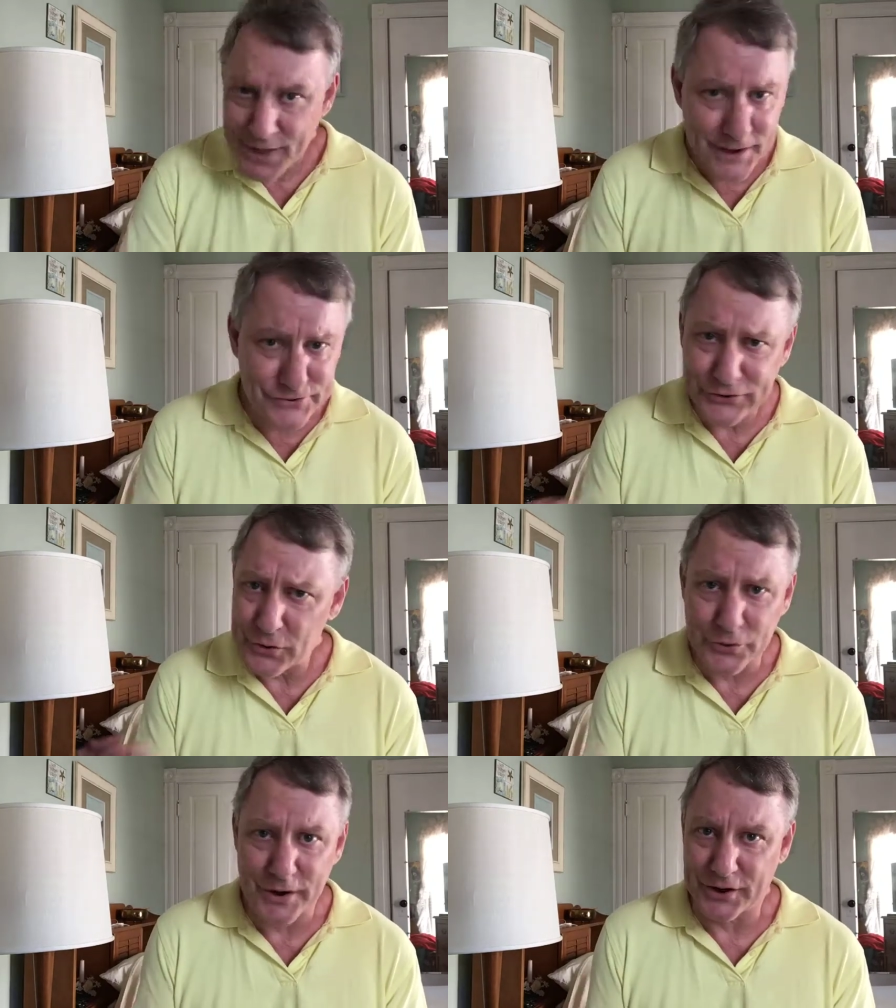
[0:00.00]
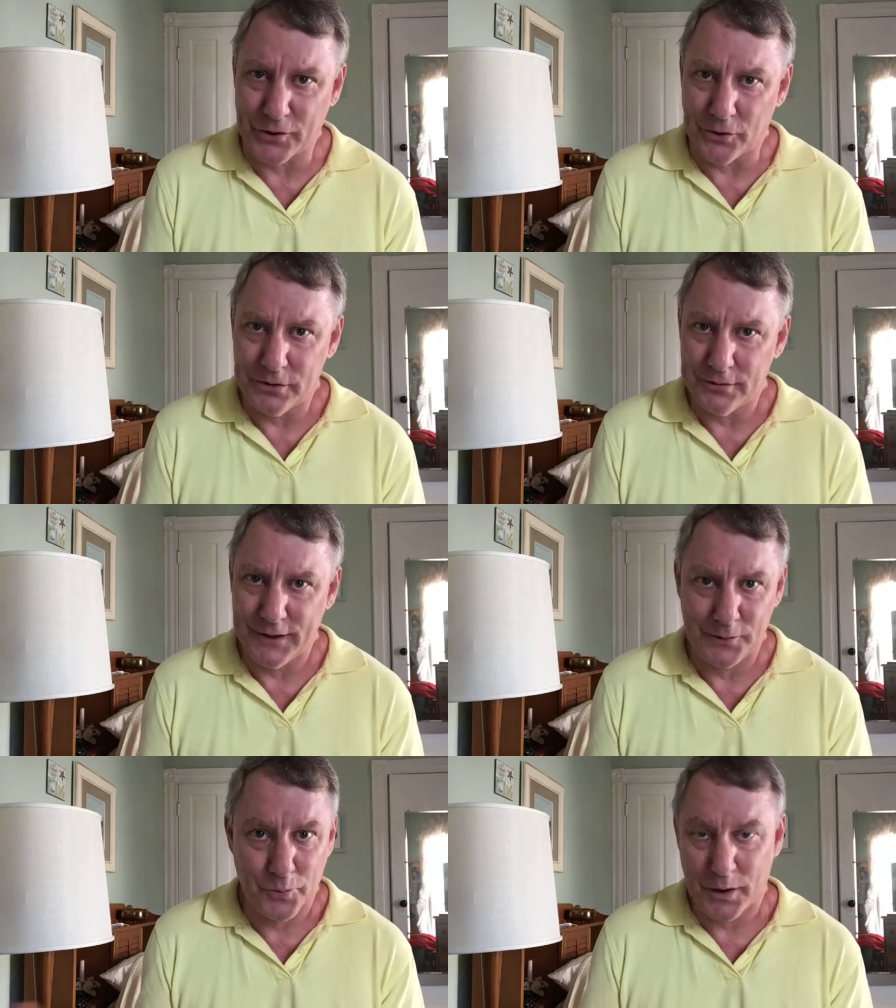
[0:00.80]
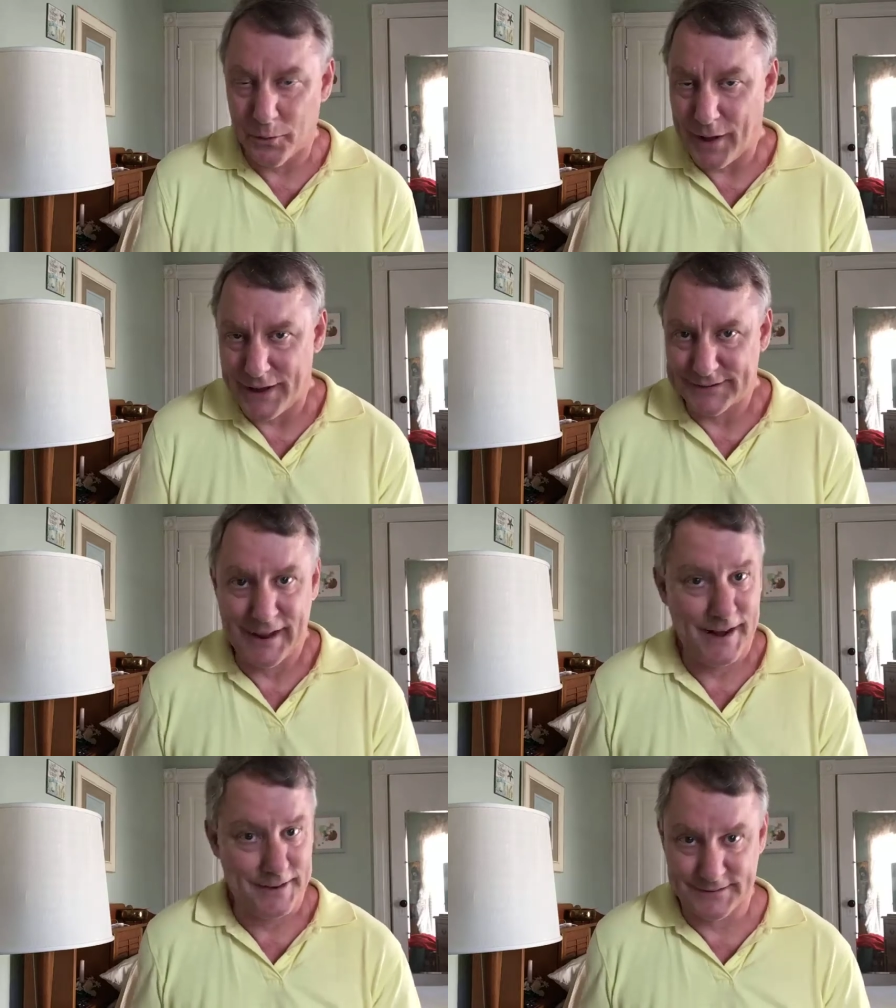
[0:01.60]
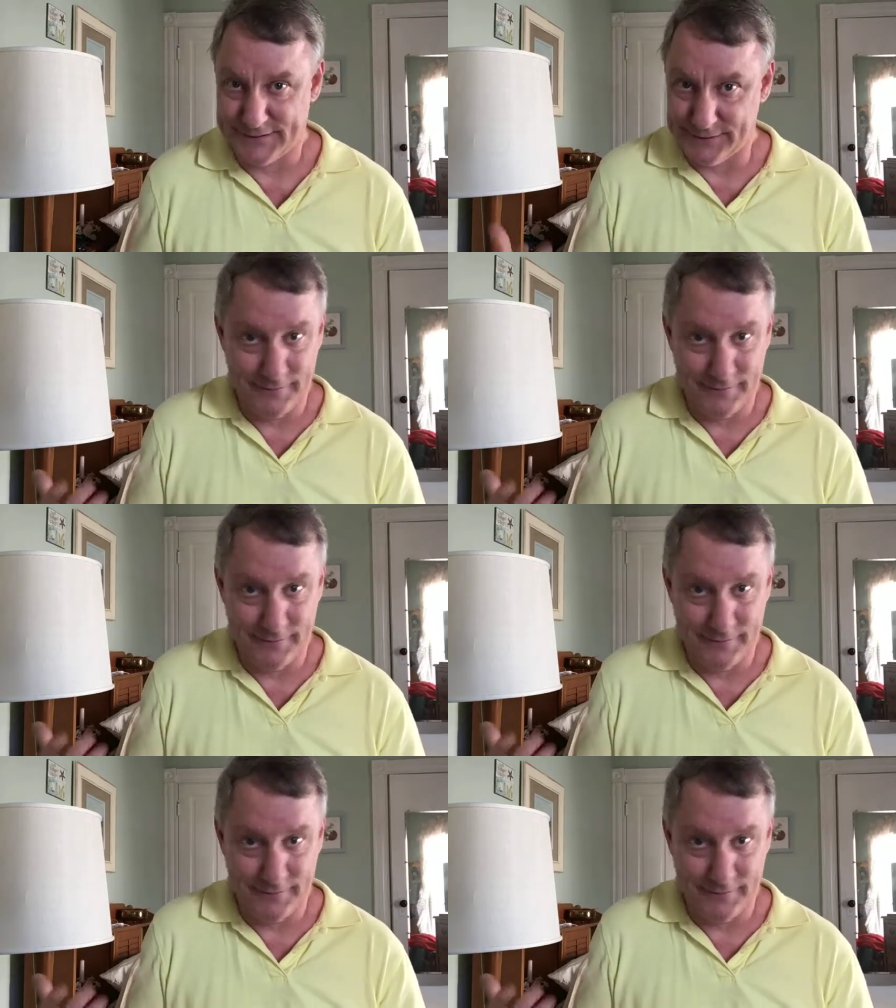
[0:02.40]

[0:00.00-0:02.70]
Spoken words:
is so critical. And why I say it,